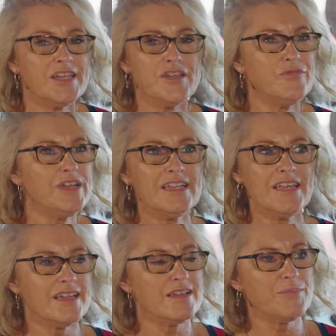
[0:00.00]
So you're
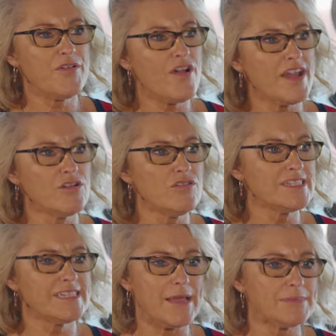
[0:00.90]
really providing all
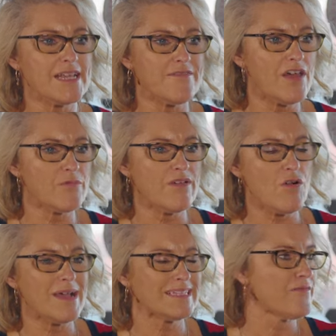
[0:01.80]
the same stuff that we
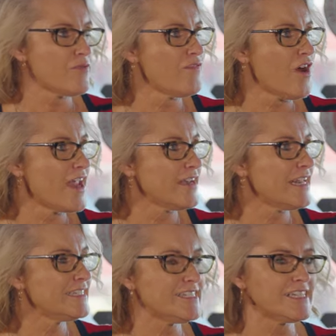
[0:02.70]
always have
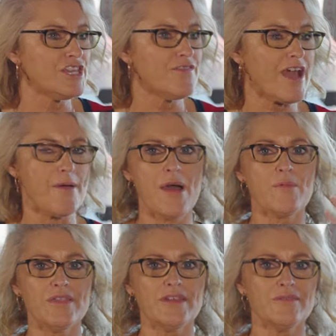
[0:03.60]
provided. It's just you've come
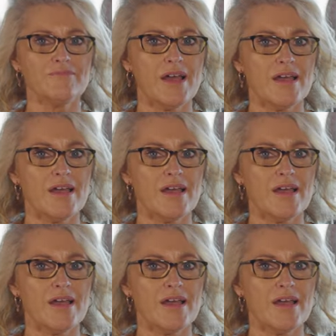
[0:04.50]
up with a